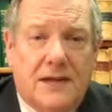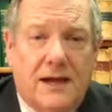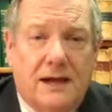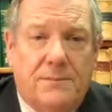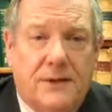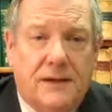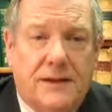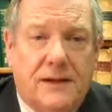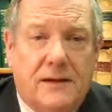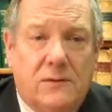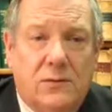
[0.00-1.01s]

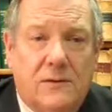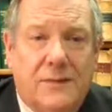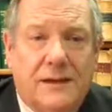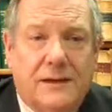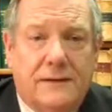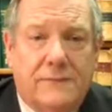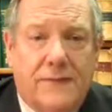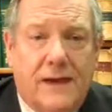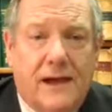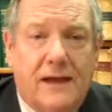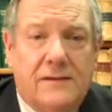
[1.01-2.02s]
liability would be
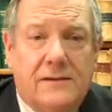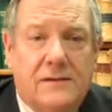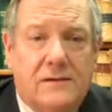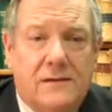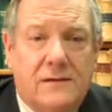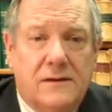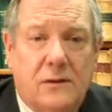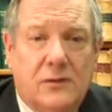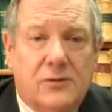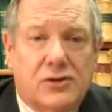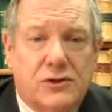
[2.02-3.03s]
confined to the
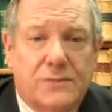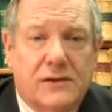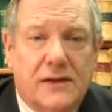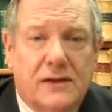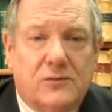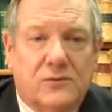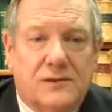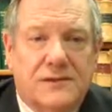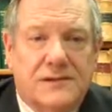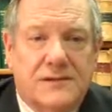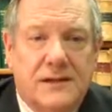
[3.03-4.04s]
ownership
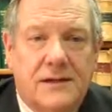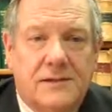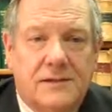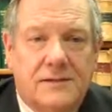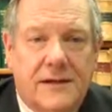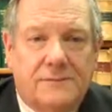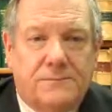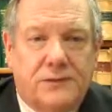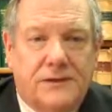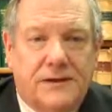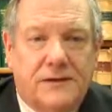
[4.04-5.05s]
interest that that
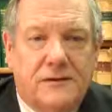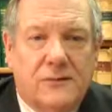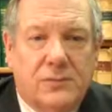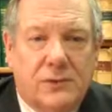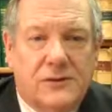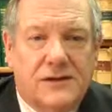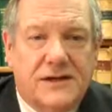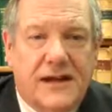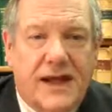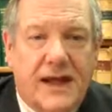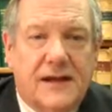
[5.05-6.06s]
particular
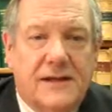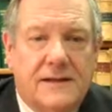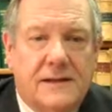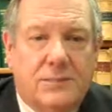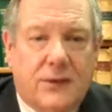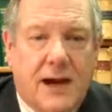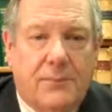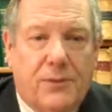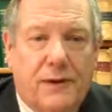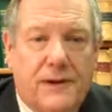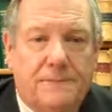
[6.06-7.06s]
person had in the
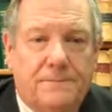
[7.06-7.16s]
property.